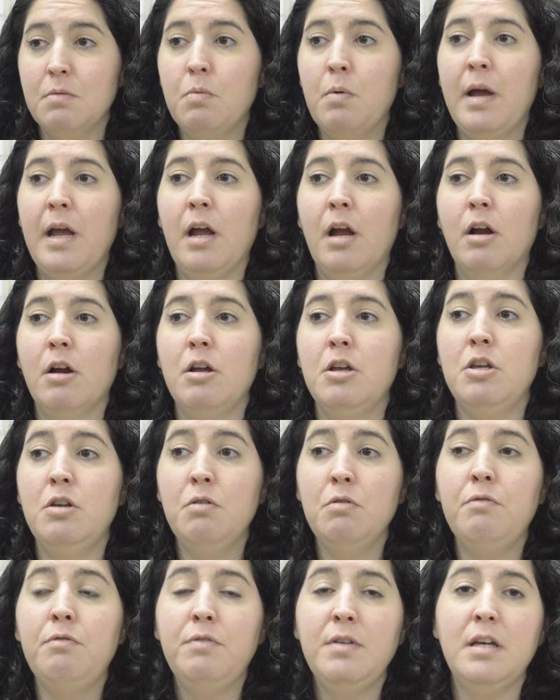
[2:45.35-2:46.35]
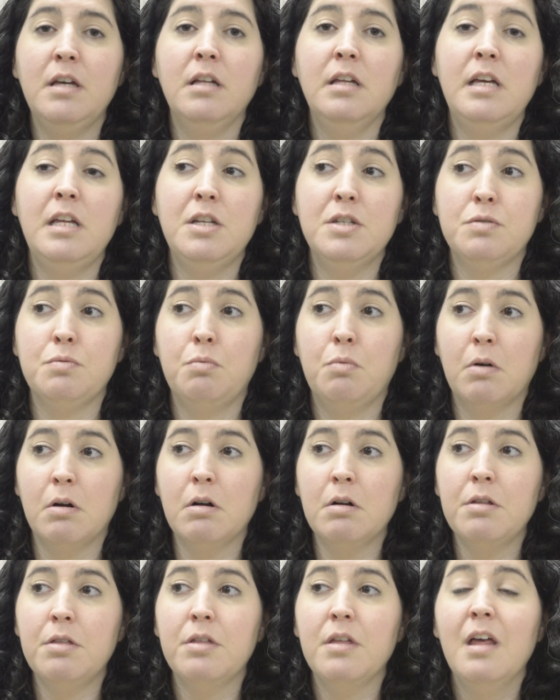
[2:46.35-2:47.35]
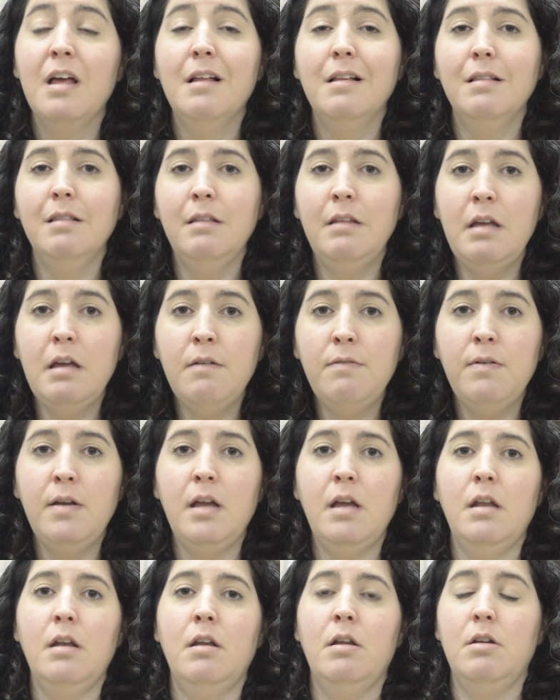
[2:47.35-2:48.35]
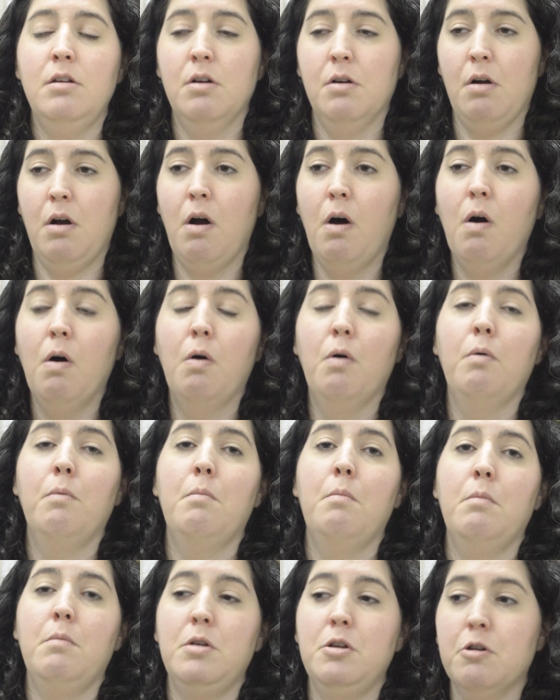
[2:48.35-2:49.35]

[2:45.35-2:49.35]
where you feel it is worth leaving your home,